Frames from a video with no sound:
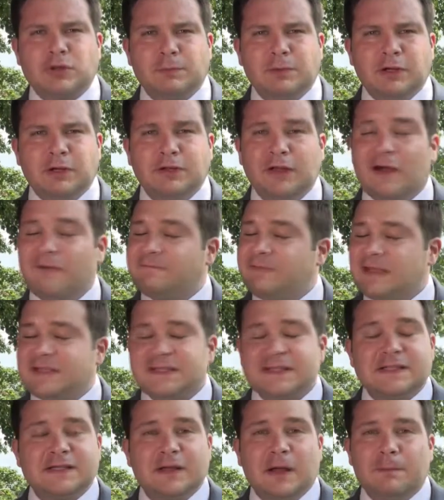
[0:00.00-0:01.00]
bill now
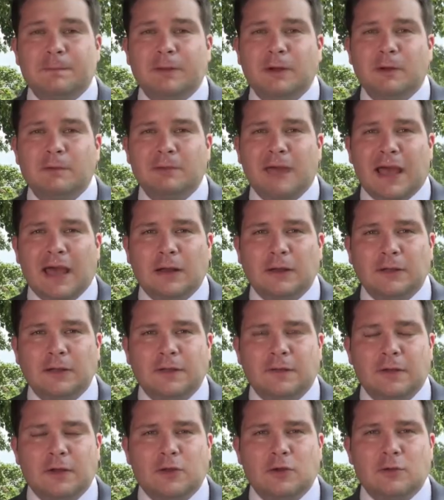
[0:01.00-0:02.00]
faces an uphill battle in
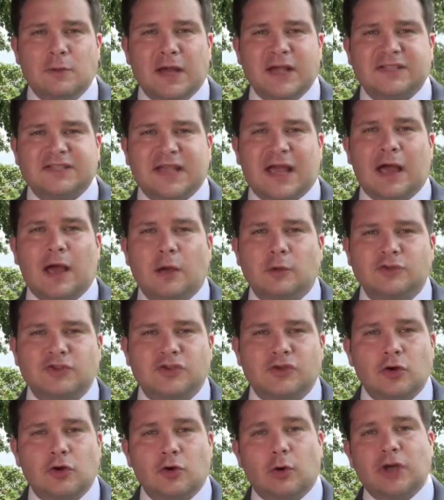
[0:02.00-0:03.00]
the U.S. House.
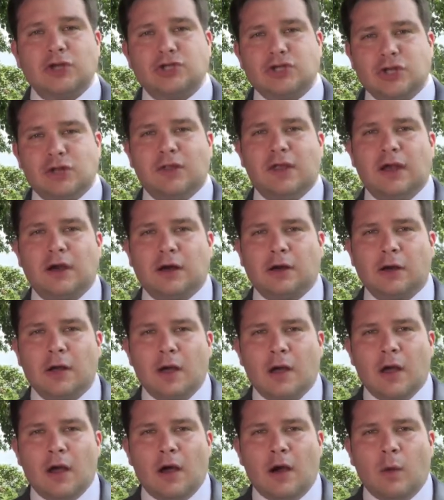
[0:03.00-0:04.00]
The question there,
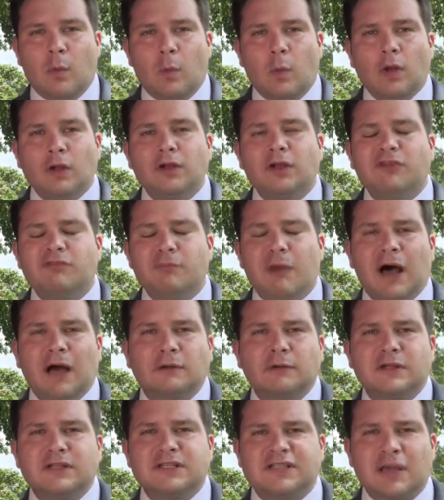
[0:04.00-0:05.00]
will enough
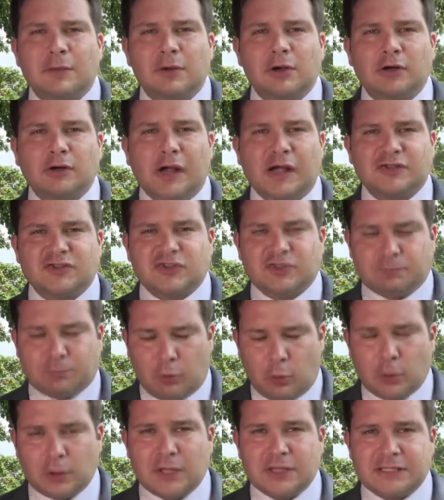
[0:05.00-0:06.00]
moderate Democrats
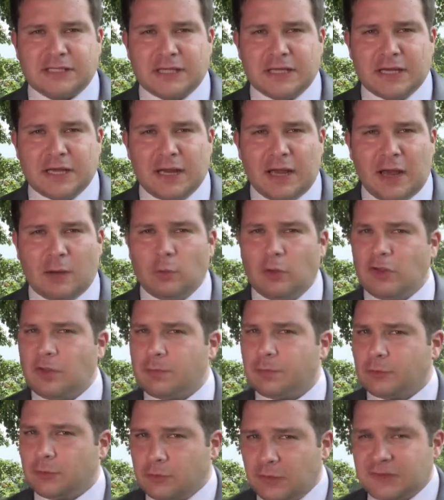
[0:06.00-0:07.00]
support it? And will the
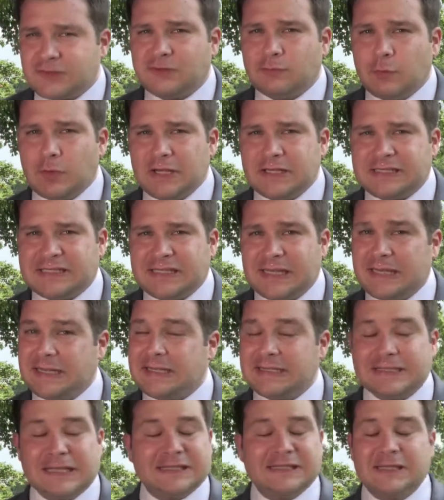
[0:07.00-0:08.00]
progressive wing say it
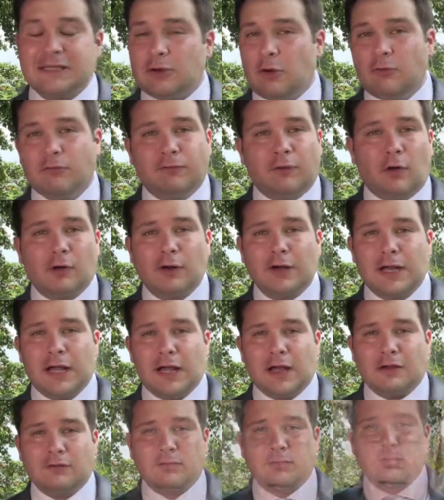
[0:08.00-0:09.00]
doesn't go far enough?